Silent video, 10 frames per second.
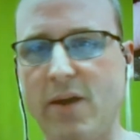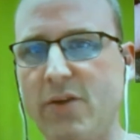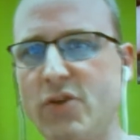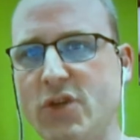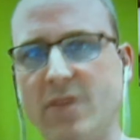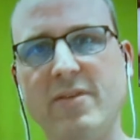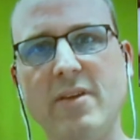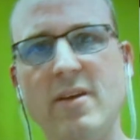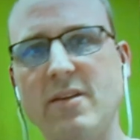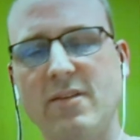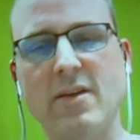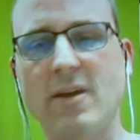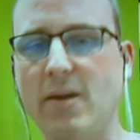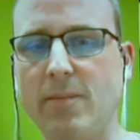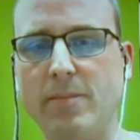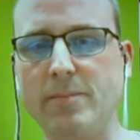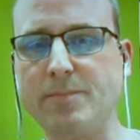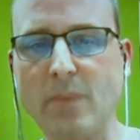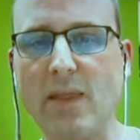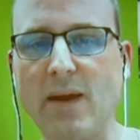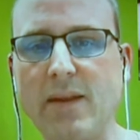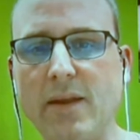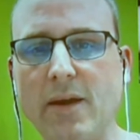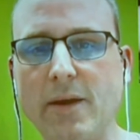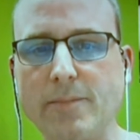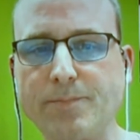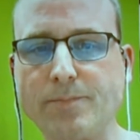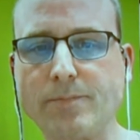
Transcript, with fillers: shift it, um, then um,